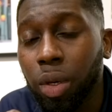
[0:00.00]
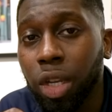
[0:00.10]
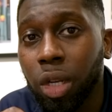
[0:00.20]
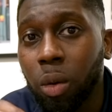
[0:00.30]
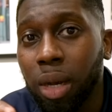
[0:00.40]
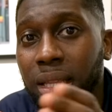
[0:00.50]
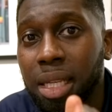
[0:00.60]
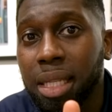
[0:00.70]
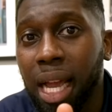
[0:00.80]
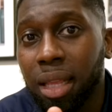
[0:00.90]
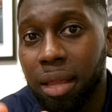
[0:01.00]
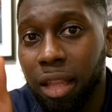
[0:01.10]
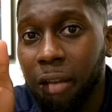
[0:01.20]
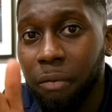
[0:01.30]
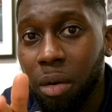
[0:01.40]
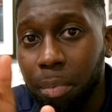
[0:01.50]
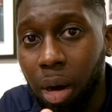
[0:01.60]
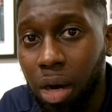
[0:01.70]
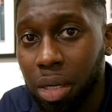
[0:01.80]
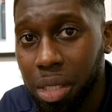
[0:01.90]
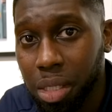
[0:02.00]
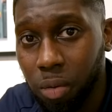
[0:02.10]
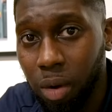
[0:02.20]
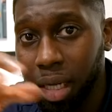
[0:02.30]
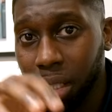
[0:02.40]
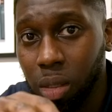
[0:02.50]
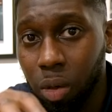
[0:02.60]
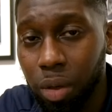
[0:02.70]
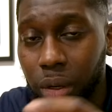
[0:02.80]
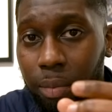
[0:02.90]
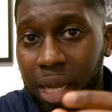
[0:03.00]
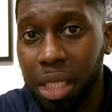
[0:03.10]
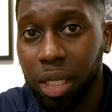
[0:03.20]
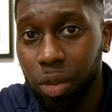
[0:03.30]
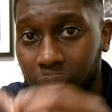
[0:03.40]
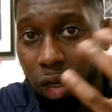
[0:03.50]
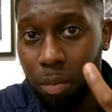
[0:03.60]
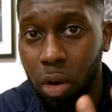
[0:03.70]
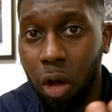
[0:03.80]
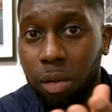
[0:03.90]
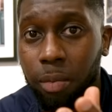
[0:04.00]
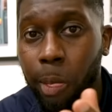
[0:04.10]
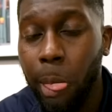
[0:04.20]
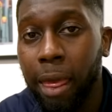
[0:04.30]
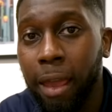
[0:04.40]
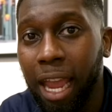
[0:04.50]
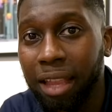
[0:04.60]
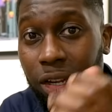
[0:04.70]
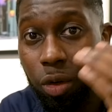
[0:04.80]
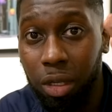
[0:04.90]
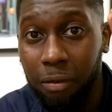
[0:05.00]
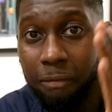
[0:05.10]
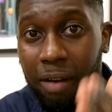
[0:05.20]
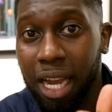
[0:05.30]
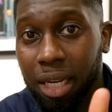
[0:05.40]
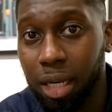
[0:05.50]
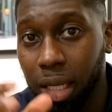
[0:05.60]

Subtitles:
you know, understand different parts, right? So basically you take your problem and then you divide it